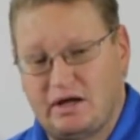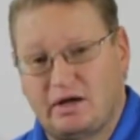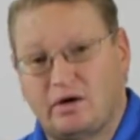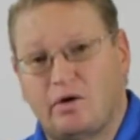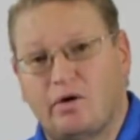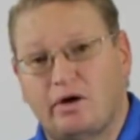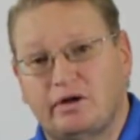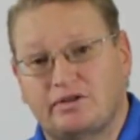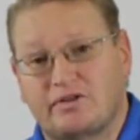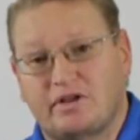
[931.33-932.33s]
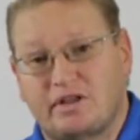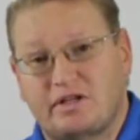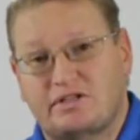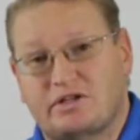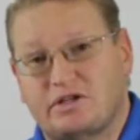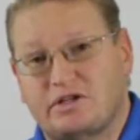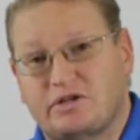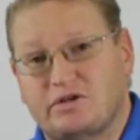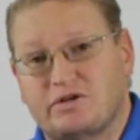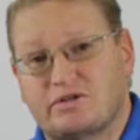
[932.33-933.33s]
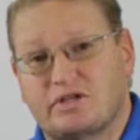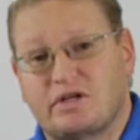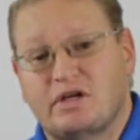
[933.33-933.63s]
coils that you can use